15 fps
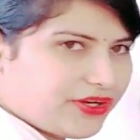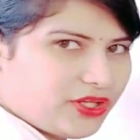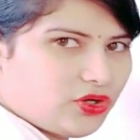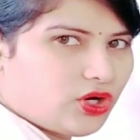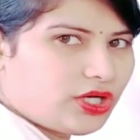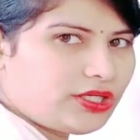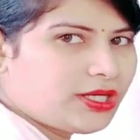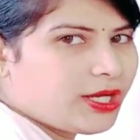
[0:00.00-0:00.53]
3
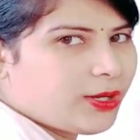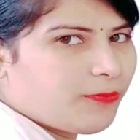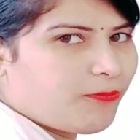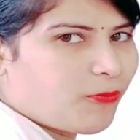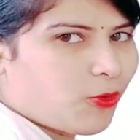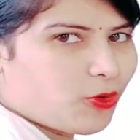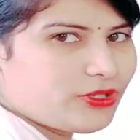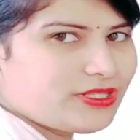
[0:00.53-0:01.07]
on
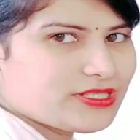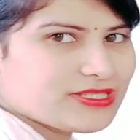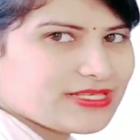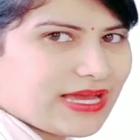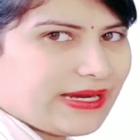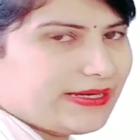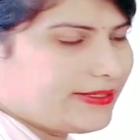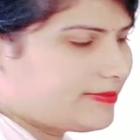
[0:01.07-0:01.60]
both
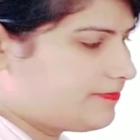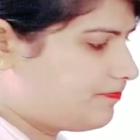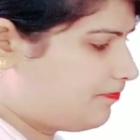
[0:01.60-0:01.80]
sides.